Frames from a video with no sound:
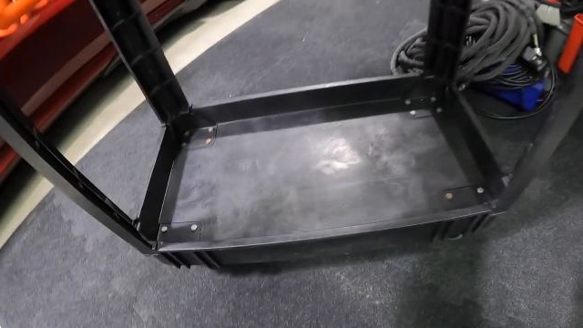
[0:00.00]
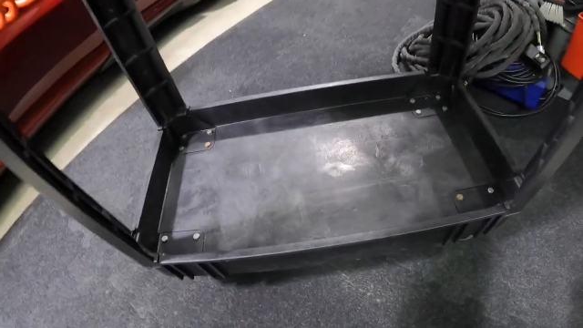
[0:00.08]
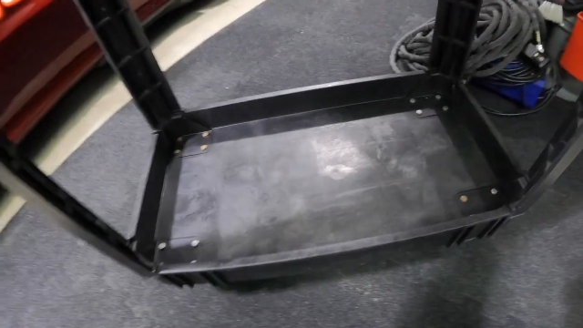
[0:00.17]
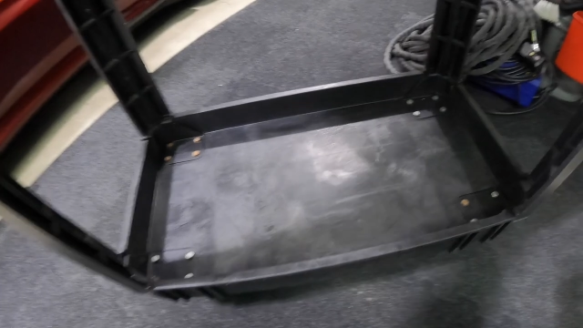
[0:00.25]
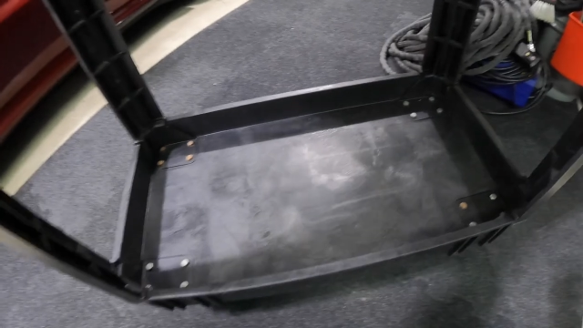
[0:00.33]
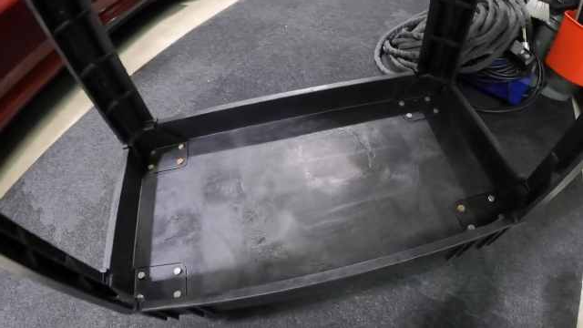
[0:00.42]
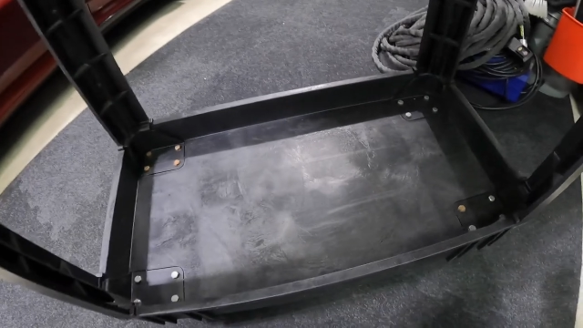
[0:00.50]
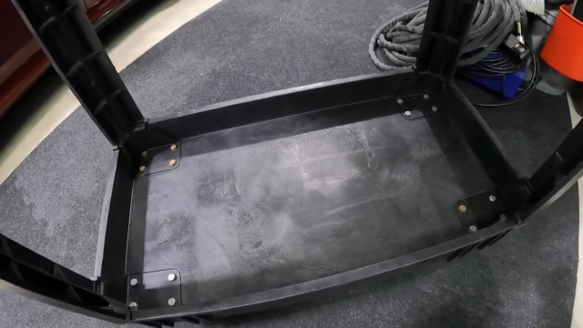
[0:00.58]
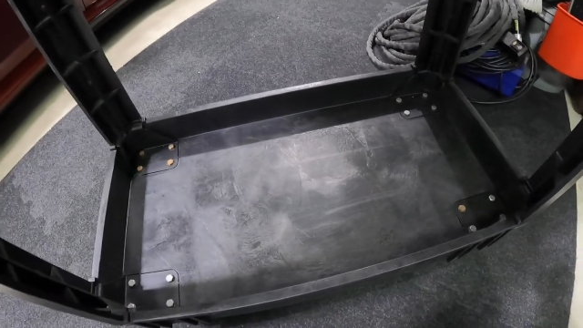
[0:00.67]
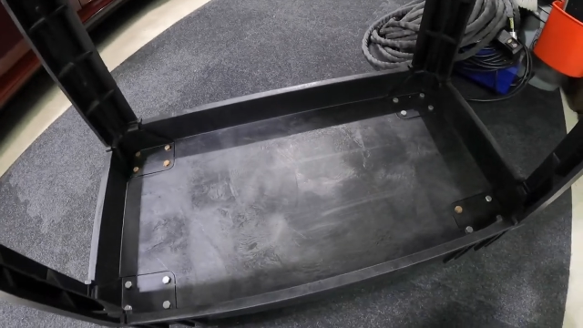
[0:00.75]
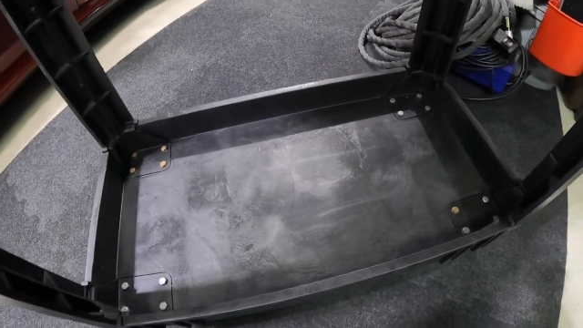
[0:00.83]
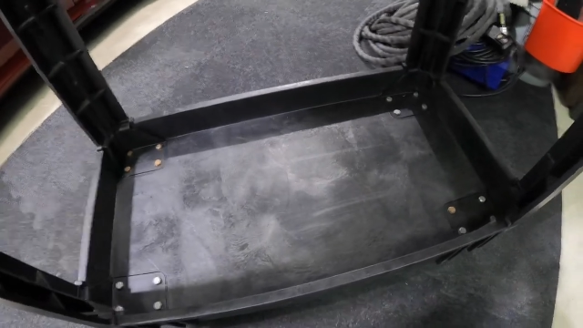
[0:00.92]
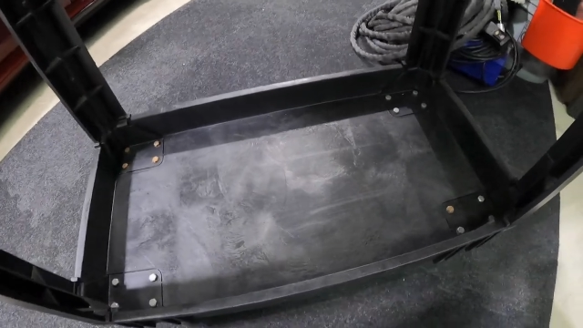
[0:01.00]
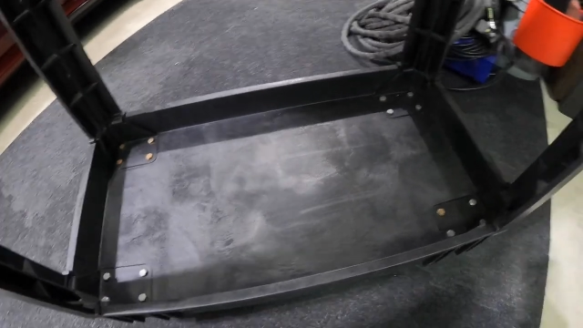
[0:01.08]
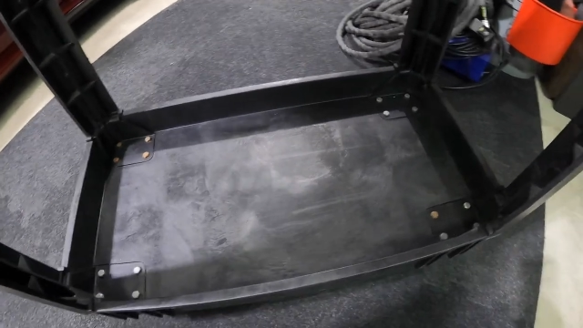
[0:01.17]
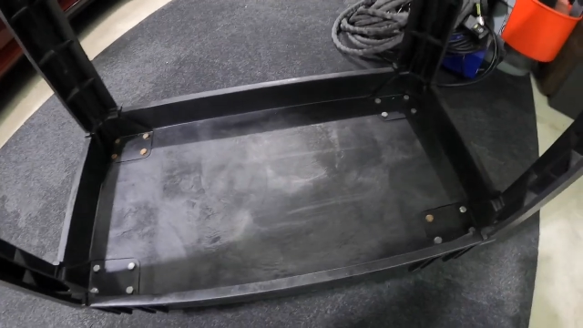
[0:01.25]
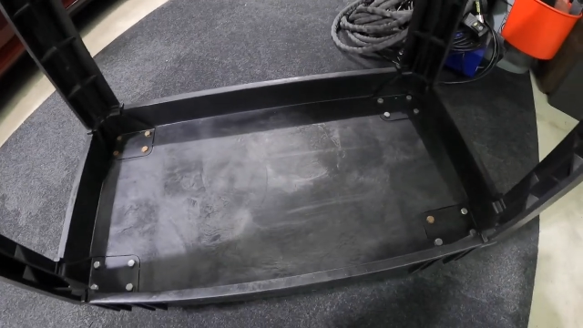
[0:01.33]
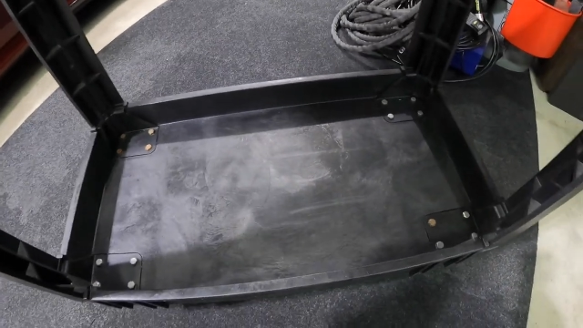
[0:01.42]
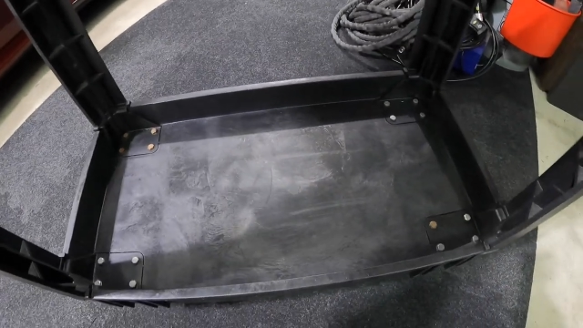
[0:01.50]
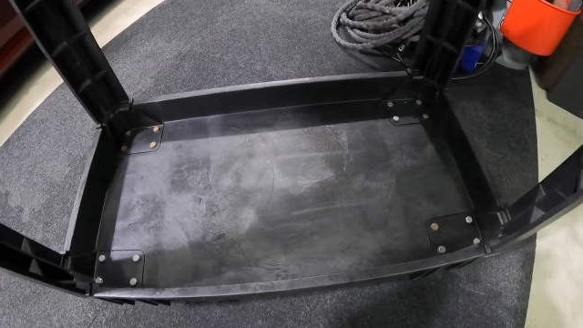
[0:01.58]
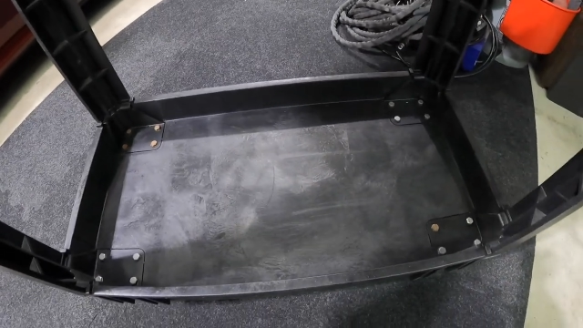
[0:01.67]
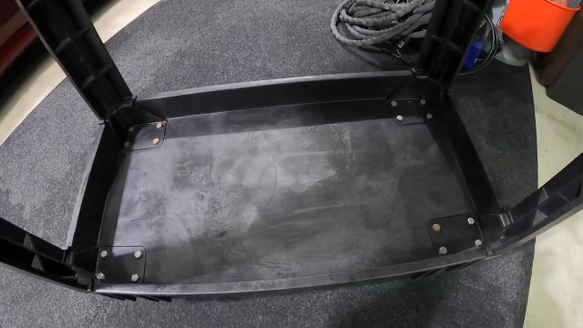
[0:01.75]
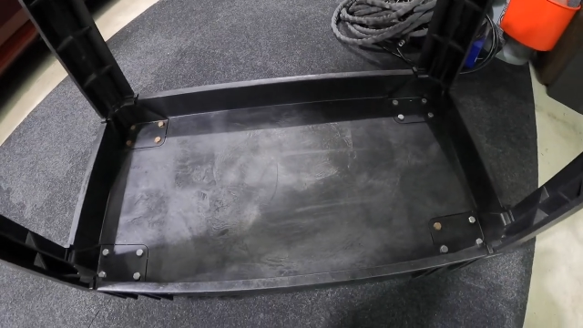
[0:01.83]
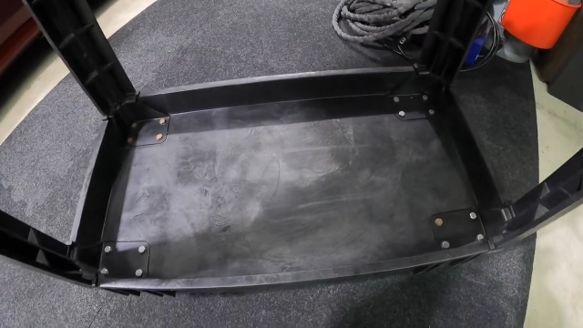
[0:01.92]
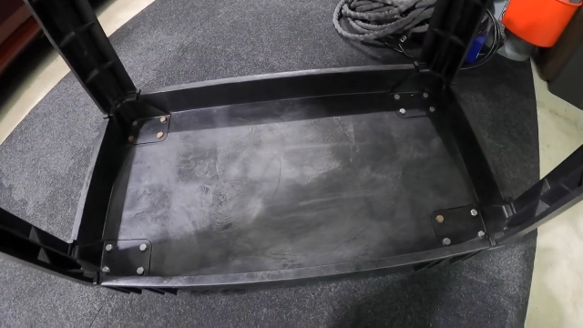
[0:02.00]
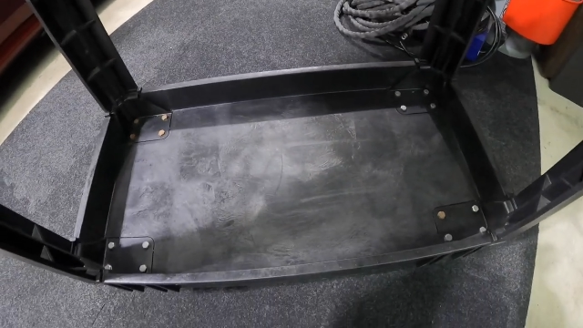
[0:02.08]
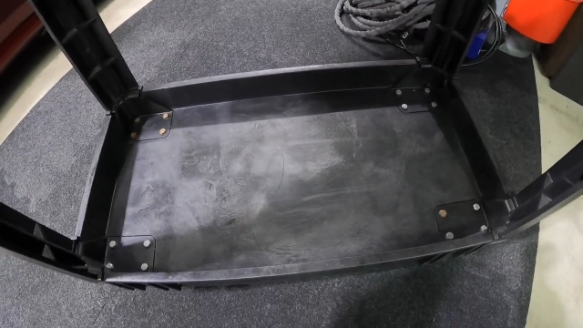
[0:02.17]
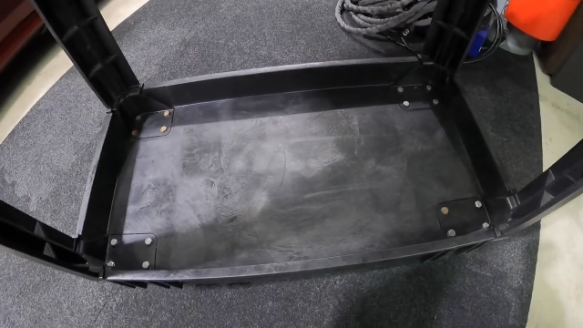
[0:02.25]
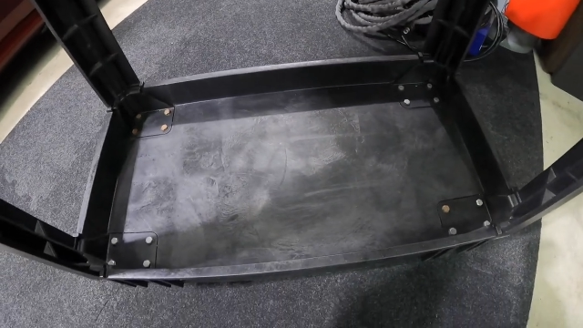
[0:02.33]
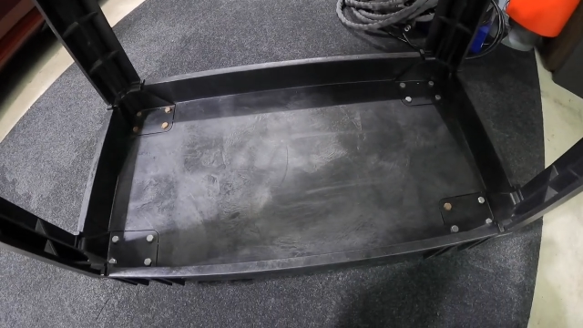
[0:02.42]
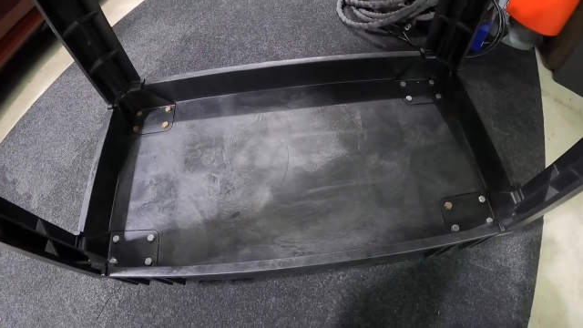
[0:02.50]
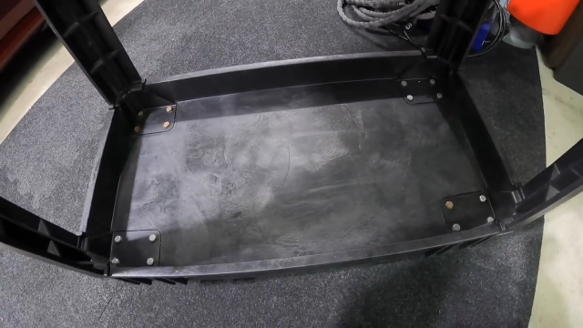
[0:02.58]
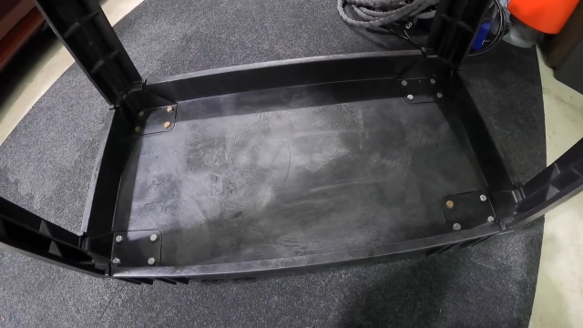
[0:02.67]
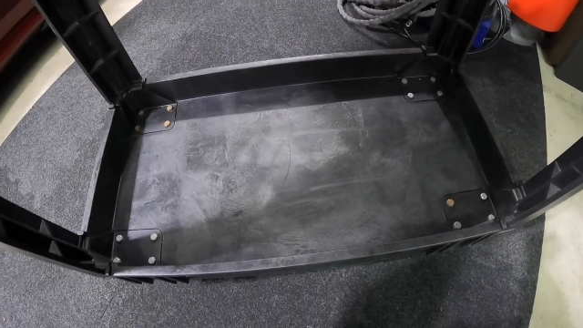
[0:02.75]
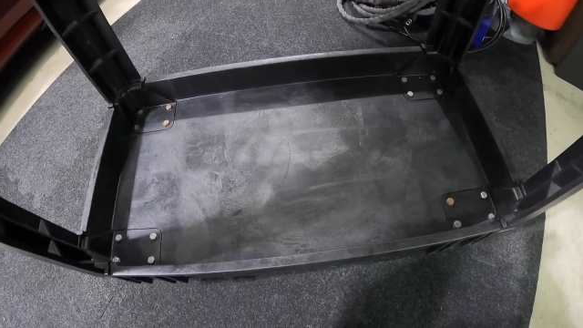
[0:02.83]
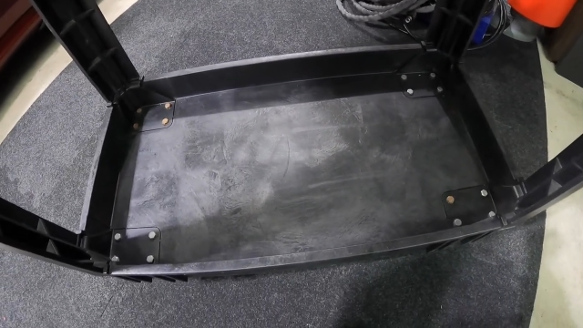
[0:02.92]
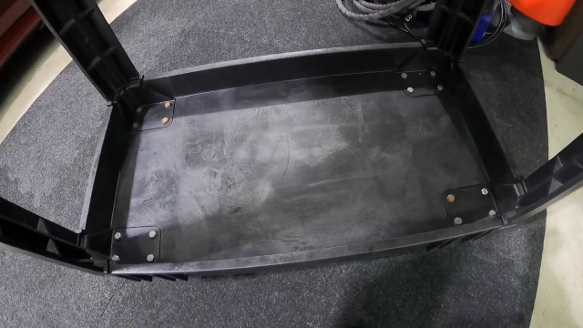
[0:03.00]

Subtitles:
(no speaker visible)